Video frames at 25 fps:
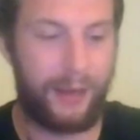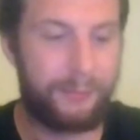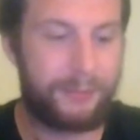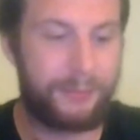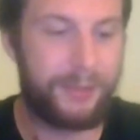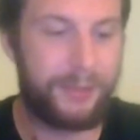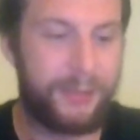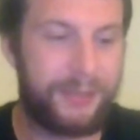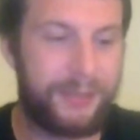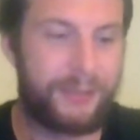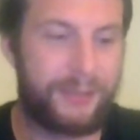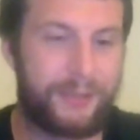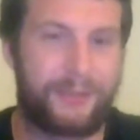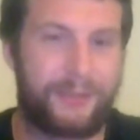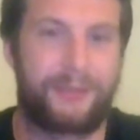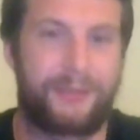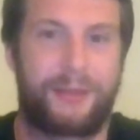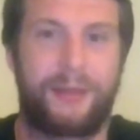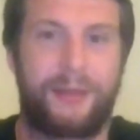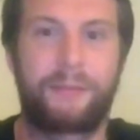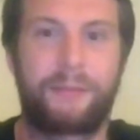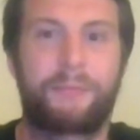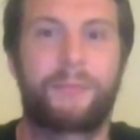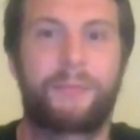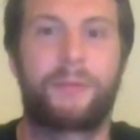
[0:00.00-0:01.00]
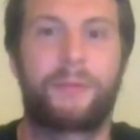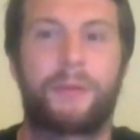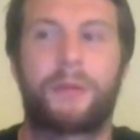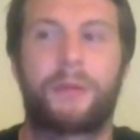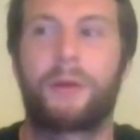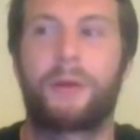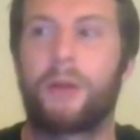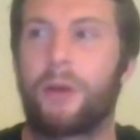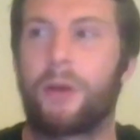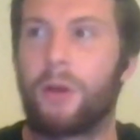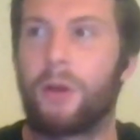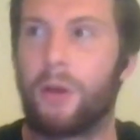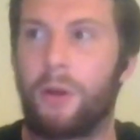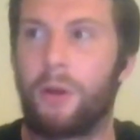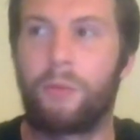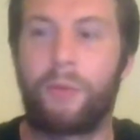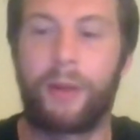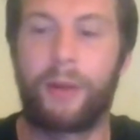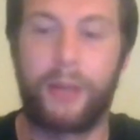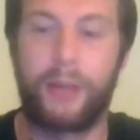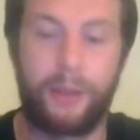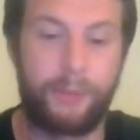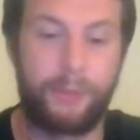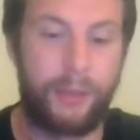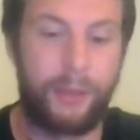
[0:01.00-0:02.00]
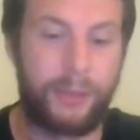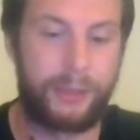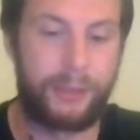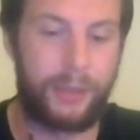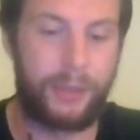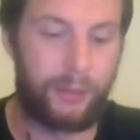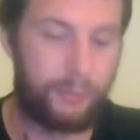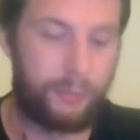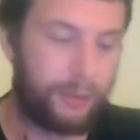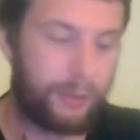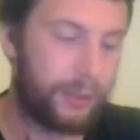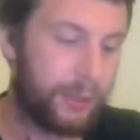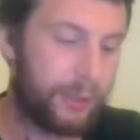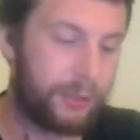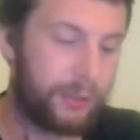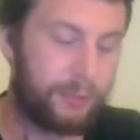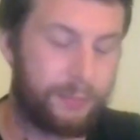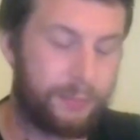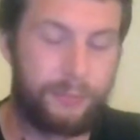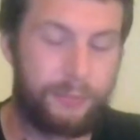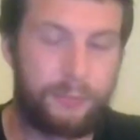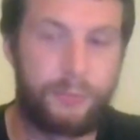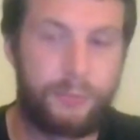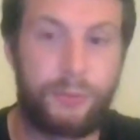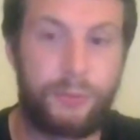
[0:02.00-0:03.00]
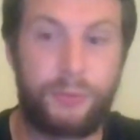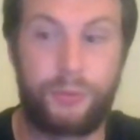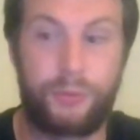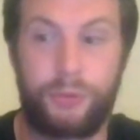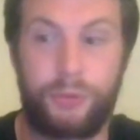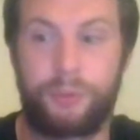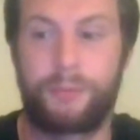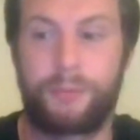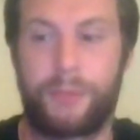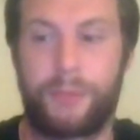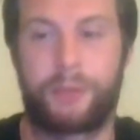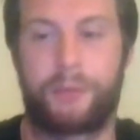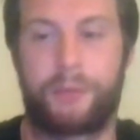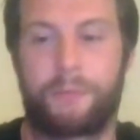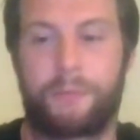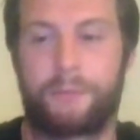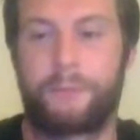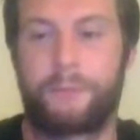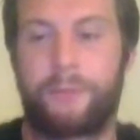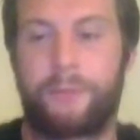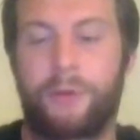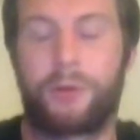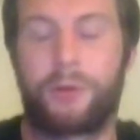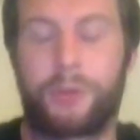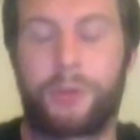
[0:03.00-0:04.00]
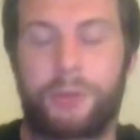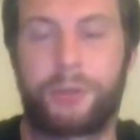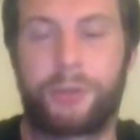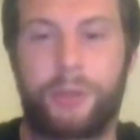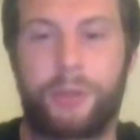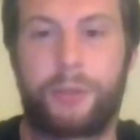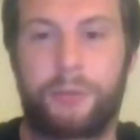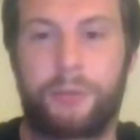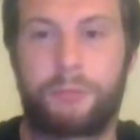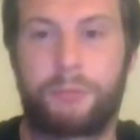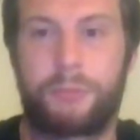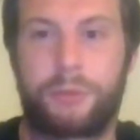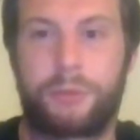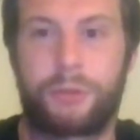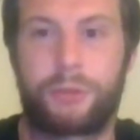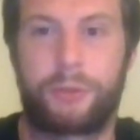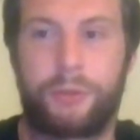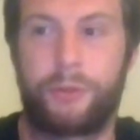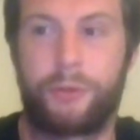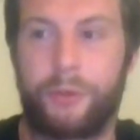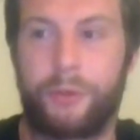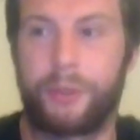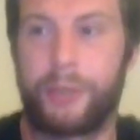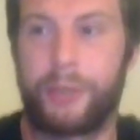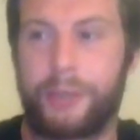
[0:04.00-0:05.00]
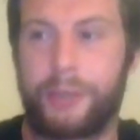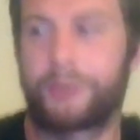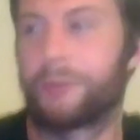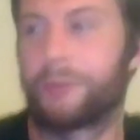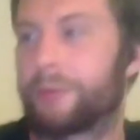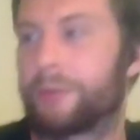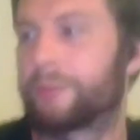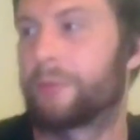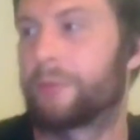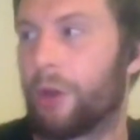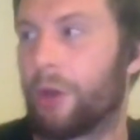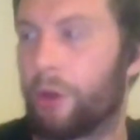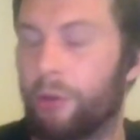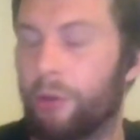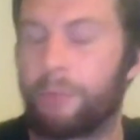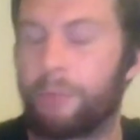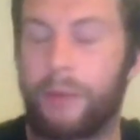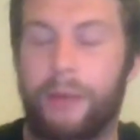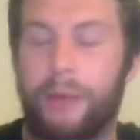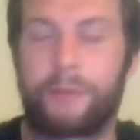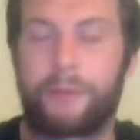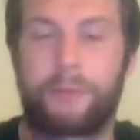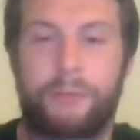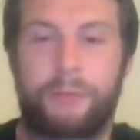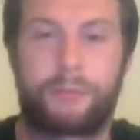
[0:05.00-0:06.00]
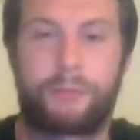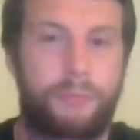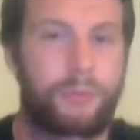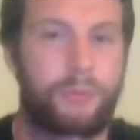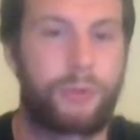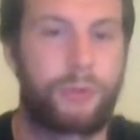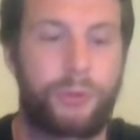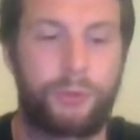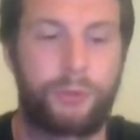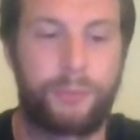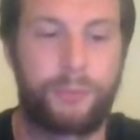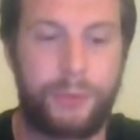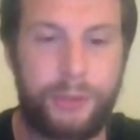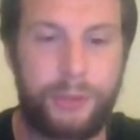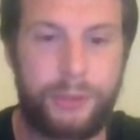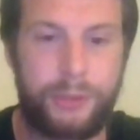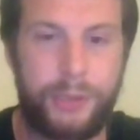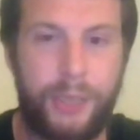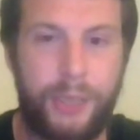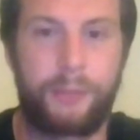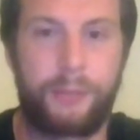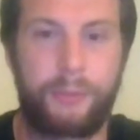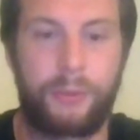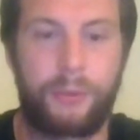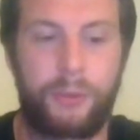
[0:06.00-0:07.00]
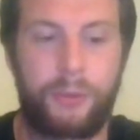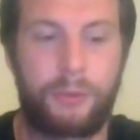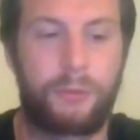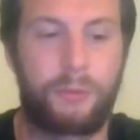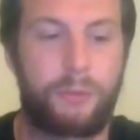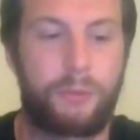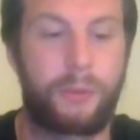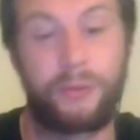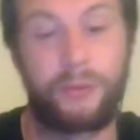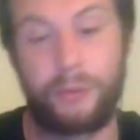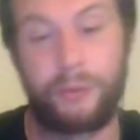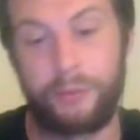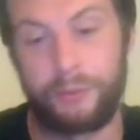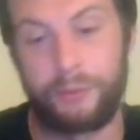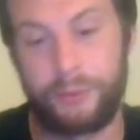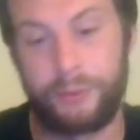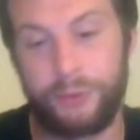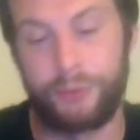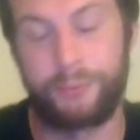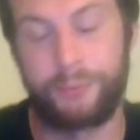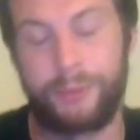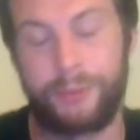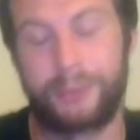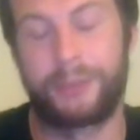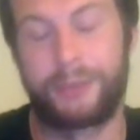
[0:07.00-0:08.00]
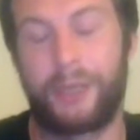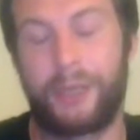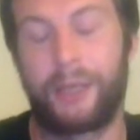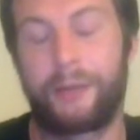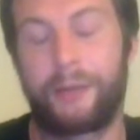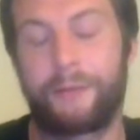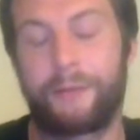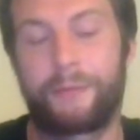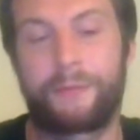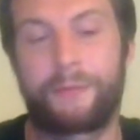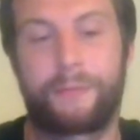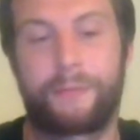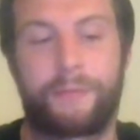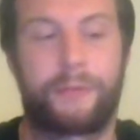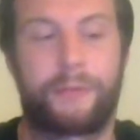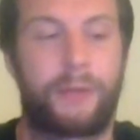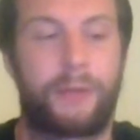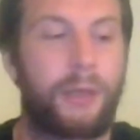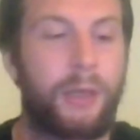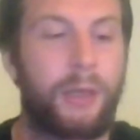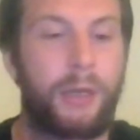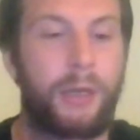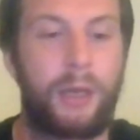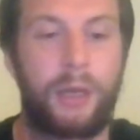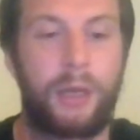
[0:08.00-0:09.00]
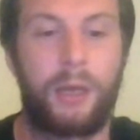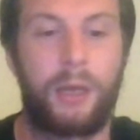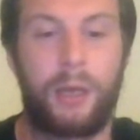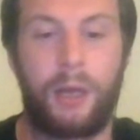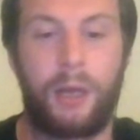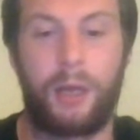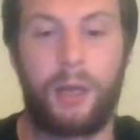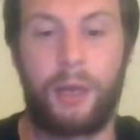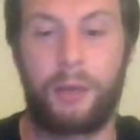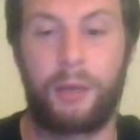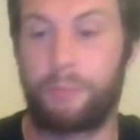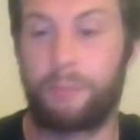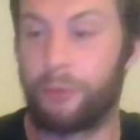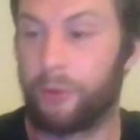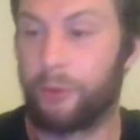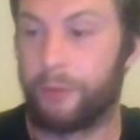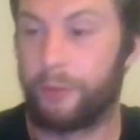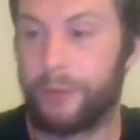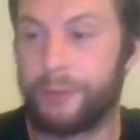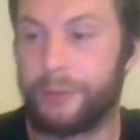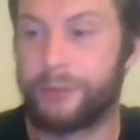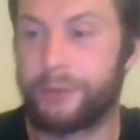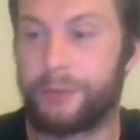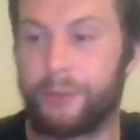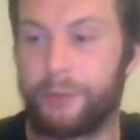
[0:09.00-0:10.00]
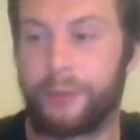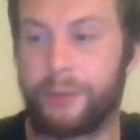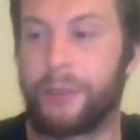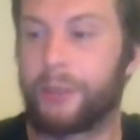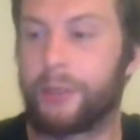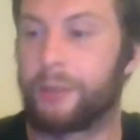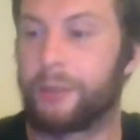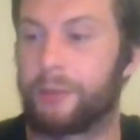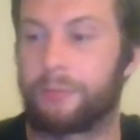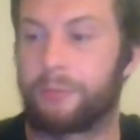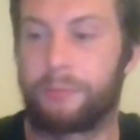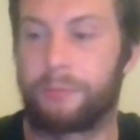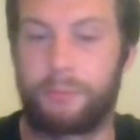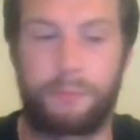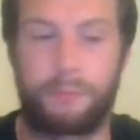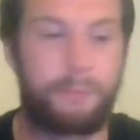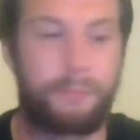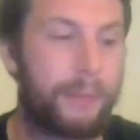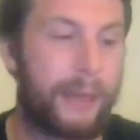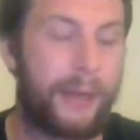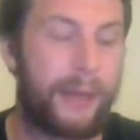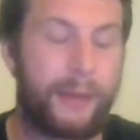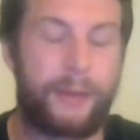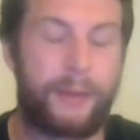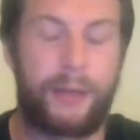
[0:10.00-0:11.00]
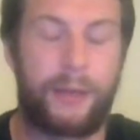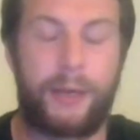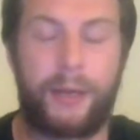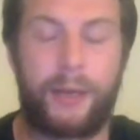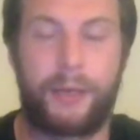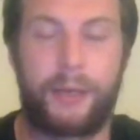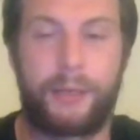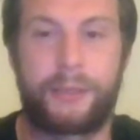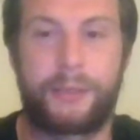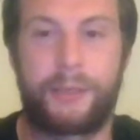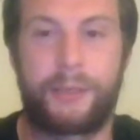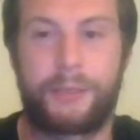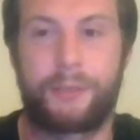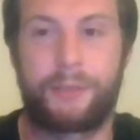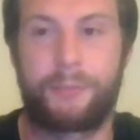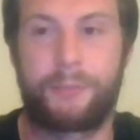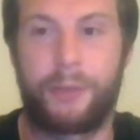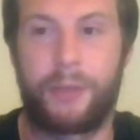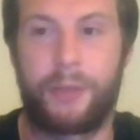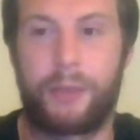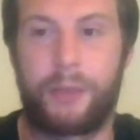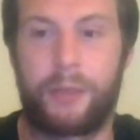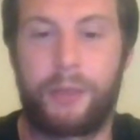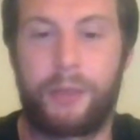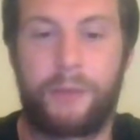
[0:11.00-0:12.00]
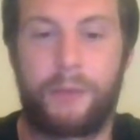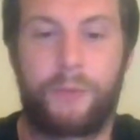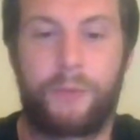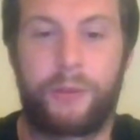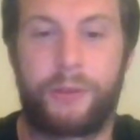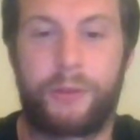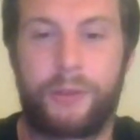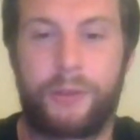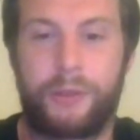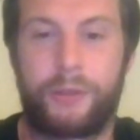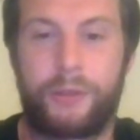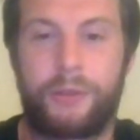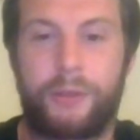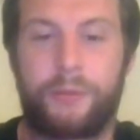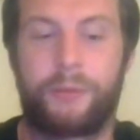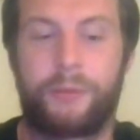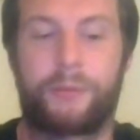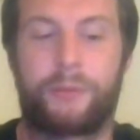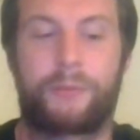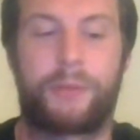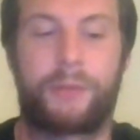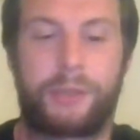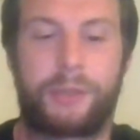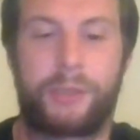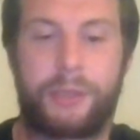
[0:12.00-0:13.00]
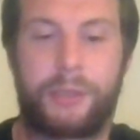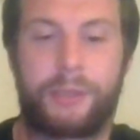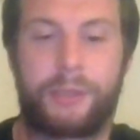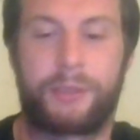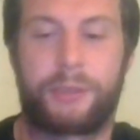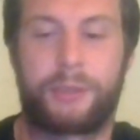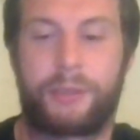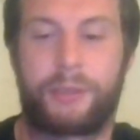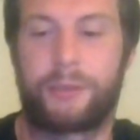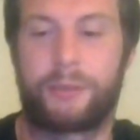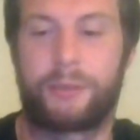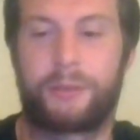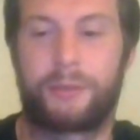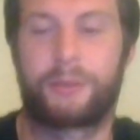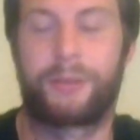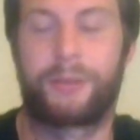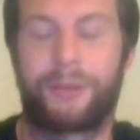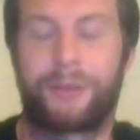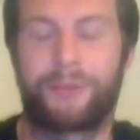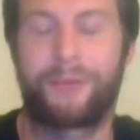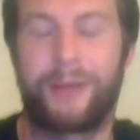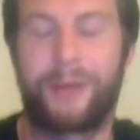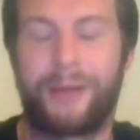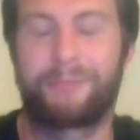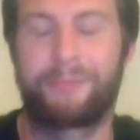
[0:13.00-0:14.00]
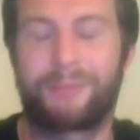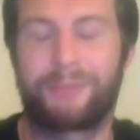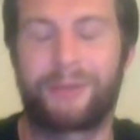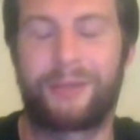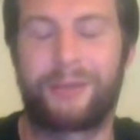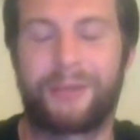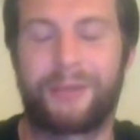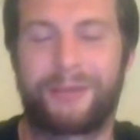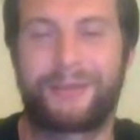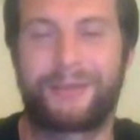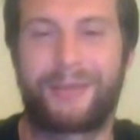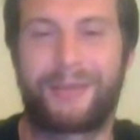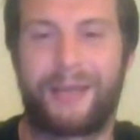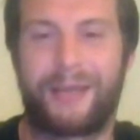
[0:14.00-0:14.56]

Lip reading: I'm good. We're keeping it together. We're super fortunate during all of this. Home life super stable. We're all super safe. Brewery's doing better than I anticipated it would do, which is great but